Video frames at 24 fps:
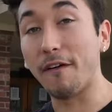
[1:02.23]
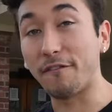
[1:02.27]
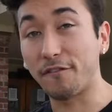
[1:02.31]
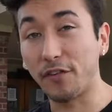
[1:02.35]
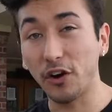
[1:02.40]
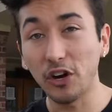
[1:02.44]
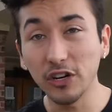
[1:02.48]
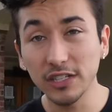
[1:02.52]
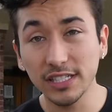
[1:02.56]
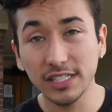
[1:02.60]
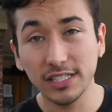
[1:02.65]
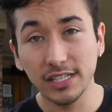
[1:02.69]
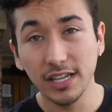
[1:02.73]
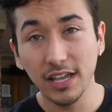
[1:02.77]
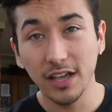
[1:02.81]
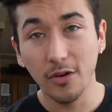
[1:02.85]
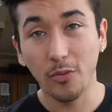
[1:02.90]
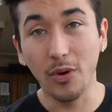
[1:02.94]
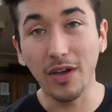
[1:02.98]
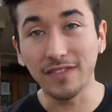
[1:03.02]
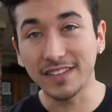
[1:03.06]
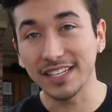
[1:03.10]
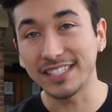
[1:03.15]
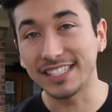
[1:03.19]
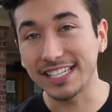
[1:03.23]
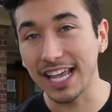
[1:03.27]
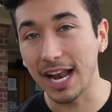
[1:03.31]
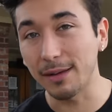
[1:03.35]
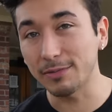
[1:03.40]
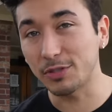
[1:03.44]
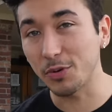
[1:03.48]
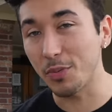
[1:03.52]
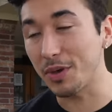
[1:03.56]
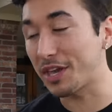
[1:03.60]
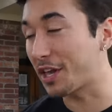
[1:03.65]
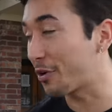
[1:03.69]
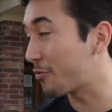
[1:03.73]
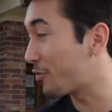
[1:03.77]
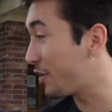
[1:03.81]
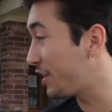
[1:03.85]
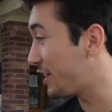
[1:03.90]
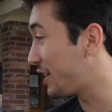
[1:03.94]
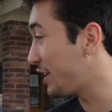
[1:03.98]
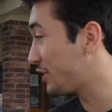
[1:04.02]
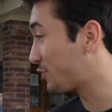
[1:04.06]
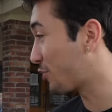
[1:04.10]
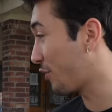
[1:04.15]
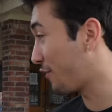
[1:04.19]
But first, we have to set up so we can
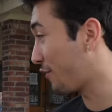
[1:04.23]
read these